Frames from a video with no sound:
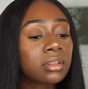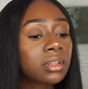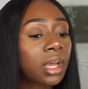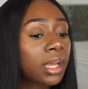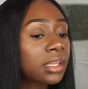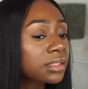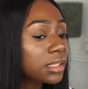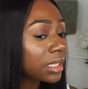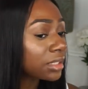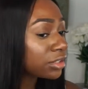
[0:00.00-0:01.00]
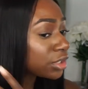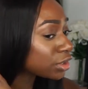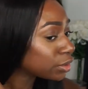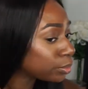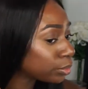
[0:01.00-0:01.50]
nice and
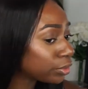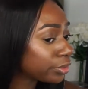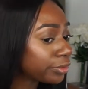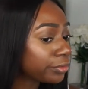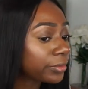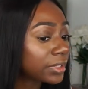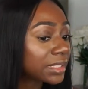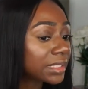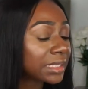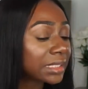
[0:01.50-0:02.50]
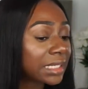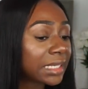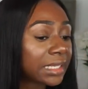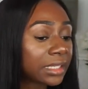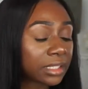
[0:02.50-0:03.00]
smooth,
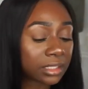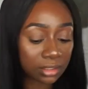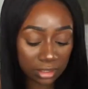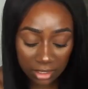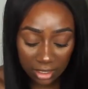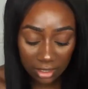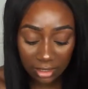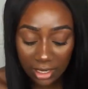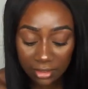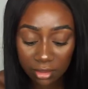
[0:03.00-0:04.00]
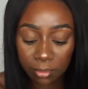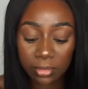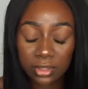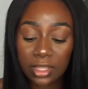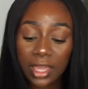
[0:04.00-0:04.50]
sleek. Like
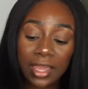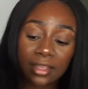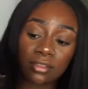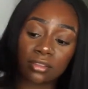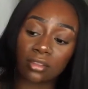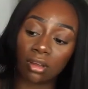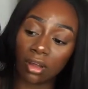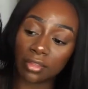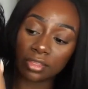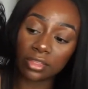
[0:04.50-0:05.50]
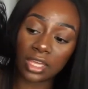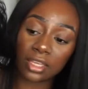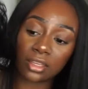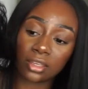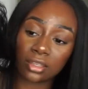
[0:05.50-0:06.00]
the ends are
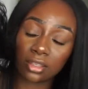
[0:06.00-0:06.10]
thick.